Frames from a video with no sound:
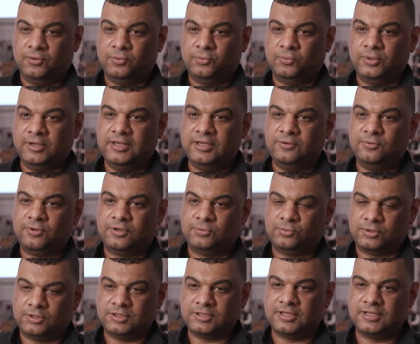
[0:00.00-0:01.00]
We were
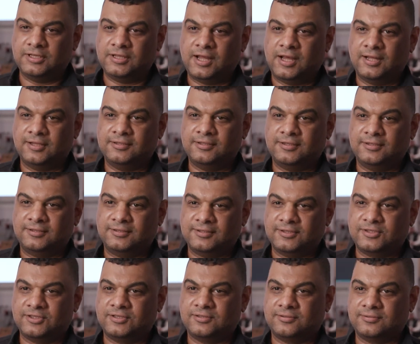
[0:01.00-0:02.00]
working on a
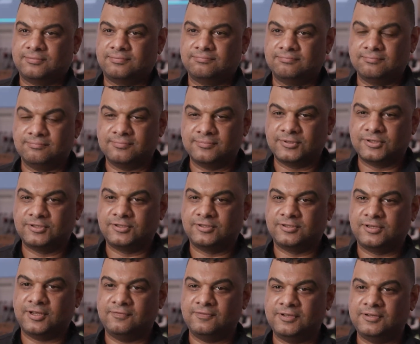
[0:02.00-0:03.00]

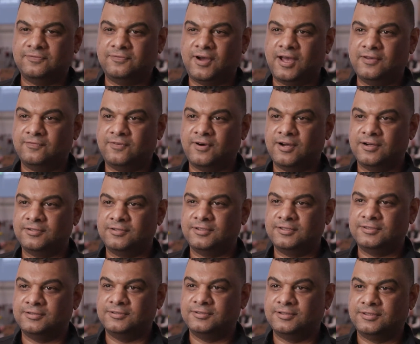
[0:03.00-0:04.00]

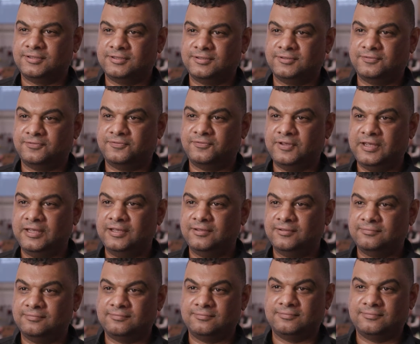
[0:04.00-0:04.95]
7,500 feet